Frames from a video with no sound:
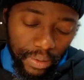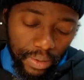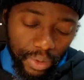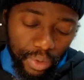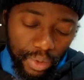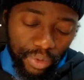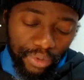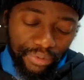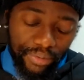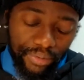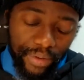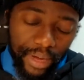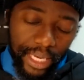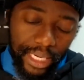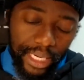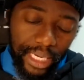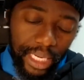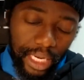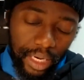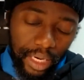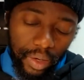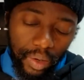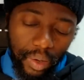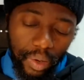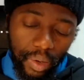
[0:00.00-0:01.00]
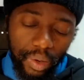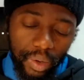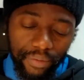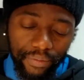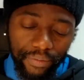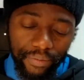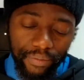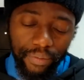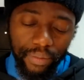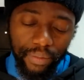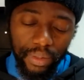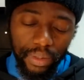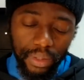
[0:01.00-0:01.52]
you find a lot of
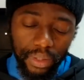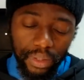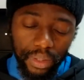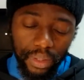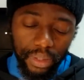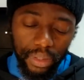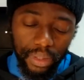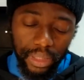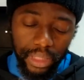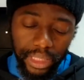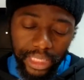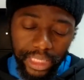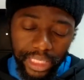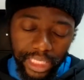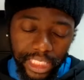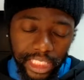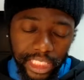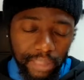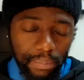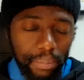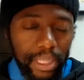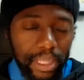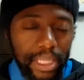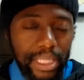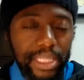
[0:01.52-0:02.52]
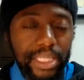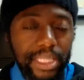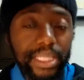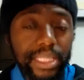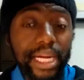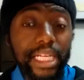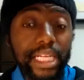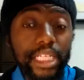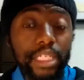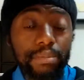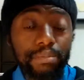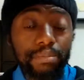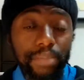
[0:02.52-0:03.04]
disciplines that
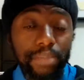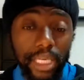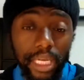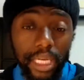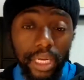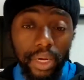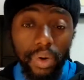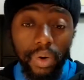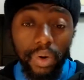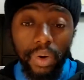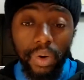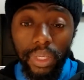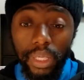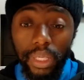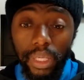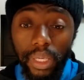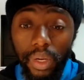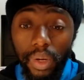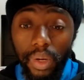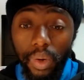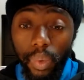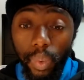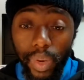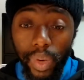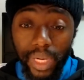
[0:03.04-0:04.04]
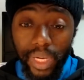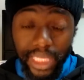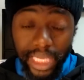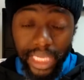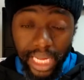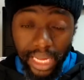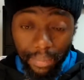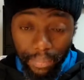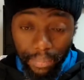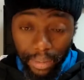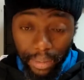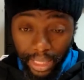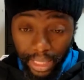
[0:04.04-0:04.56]
are speaking on what's
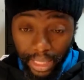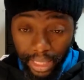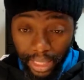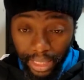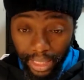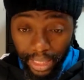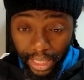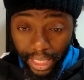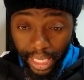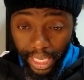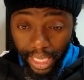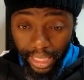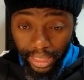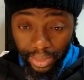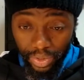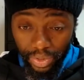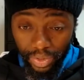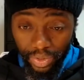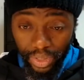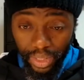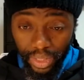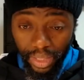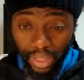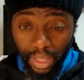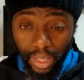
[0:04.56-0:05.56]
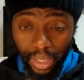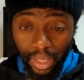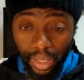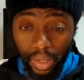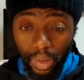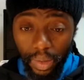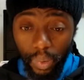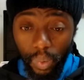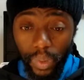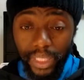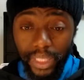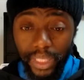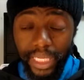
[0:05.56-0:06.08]
happening in the country,
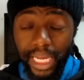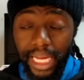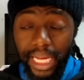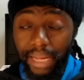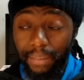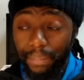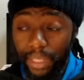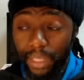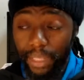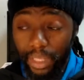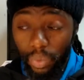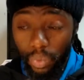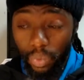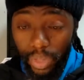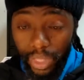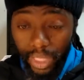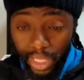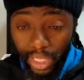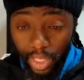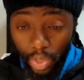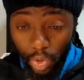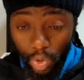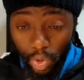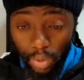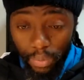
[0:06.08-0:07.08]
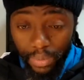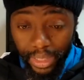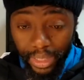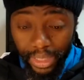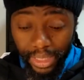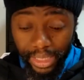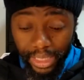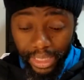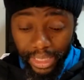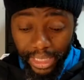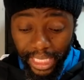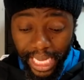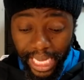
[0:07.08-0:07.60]
what's happening within the
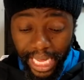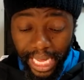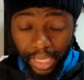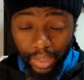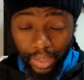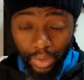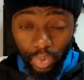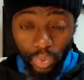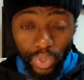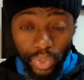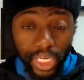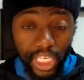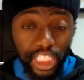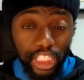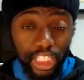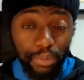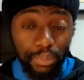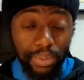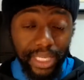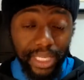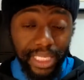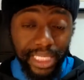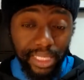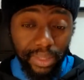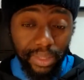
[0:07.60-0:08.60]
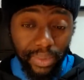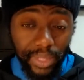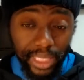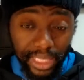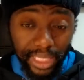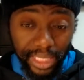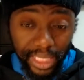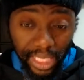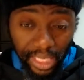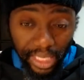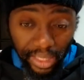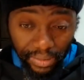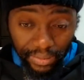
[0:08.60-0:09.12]
communities, how do we express
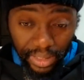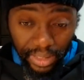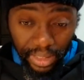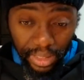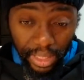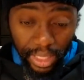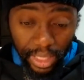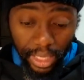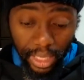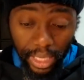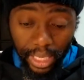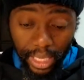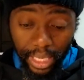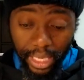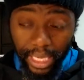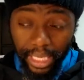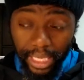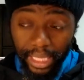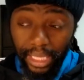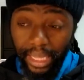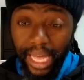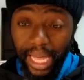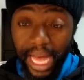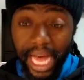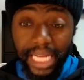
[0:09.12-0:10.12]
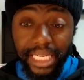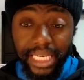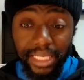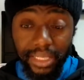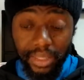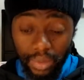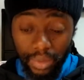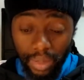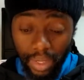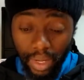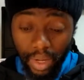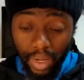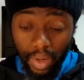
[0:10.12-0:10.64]
ourselves. And
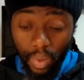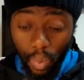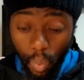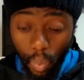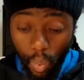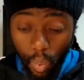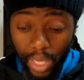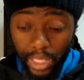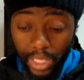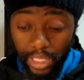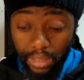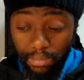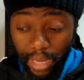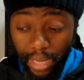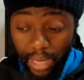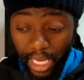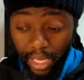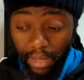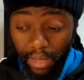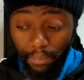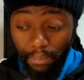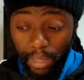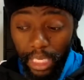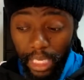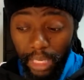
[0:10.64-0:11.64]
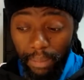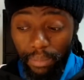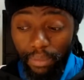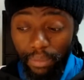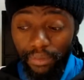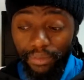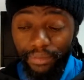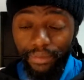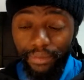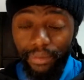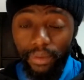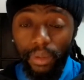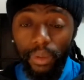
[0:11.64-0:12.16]
that's what's making people
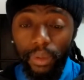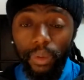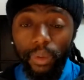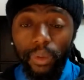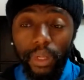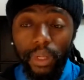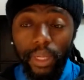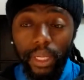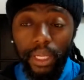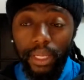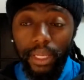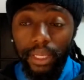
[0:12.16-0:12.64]
feel